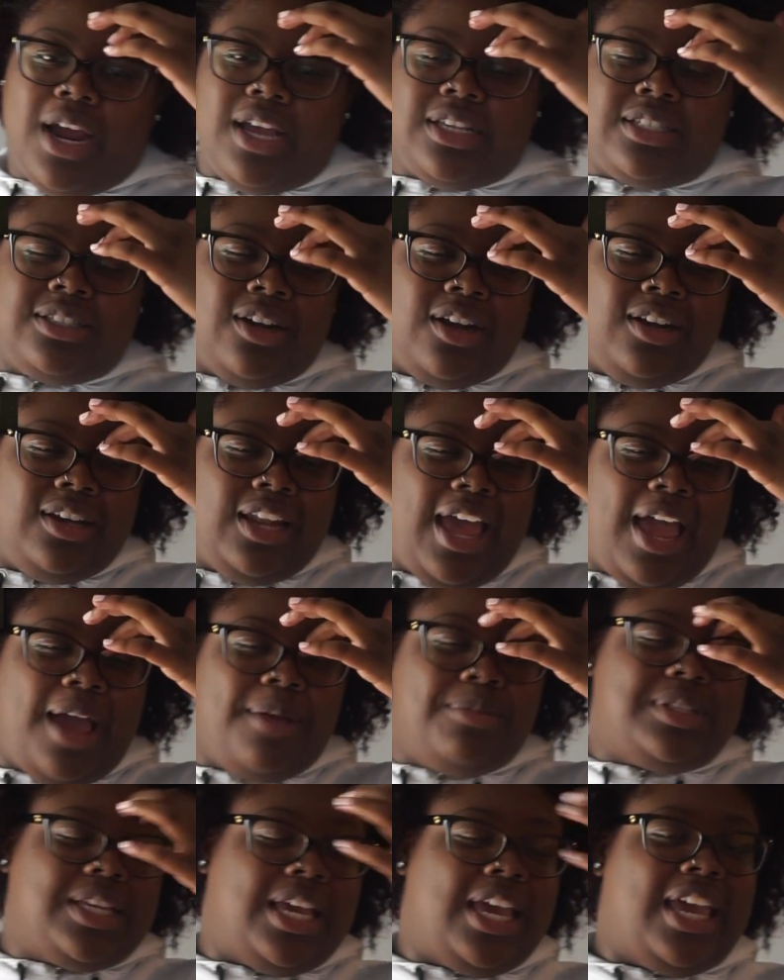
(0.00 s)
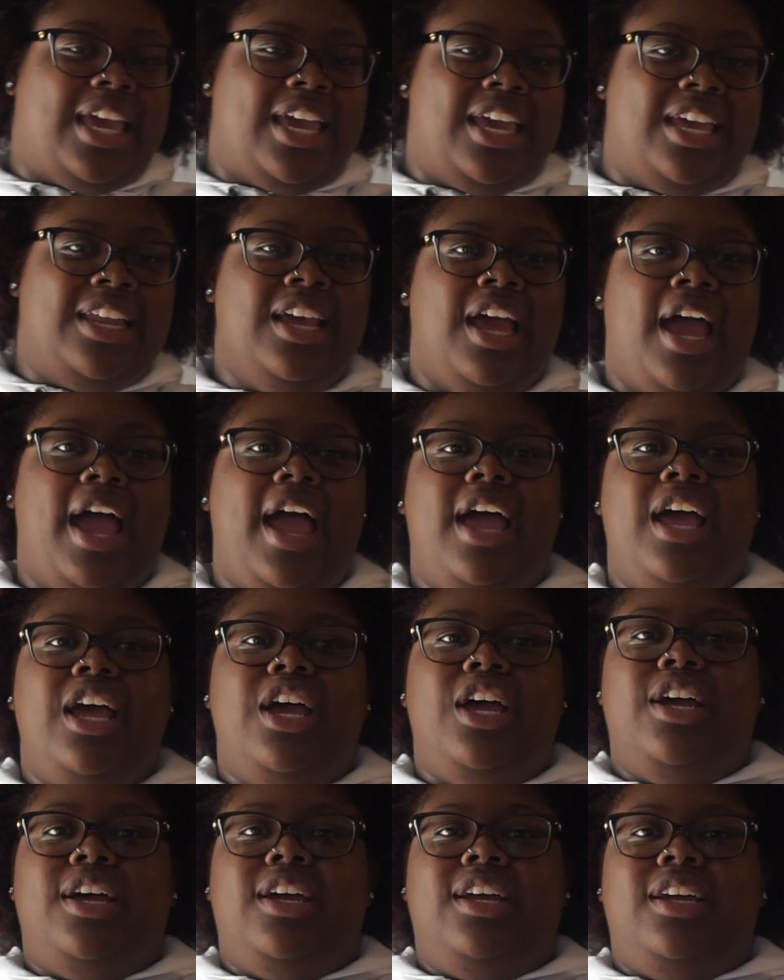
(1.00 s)
we're at Star Labs, and
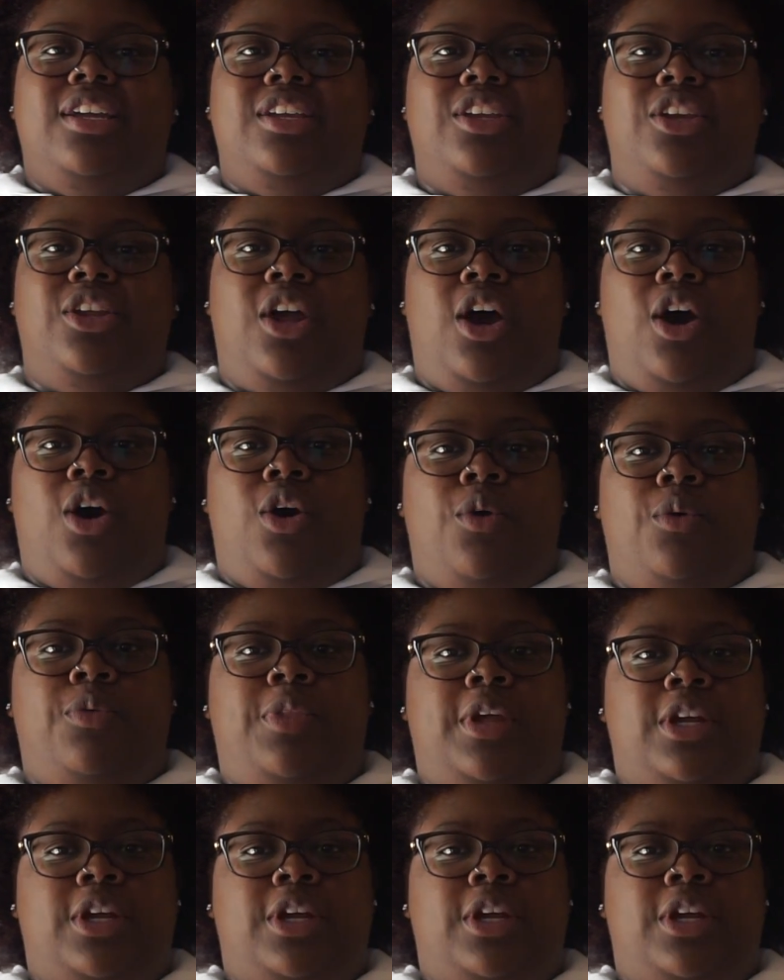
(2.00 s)
you know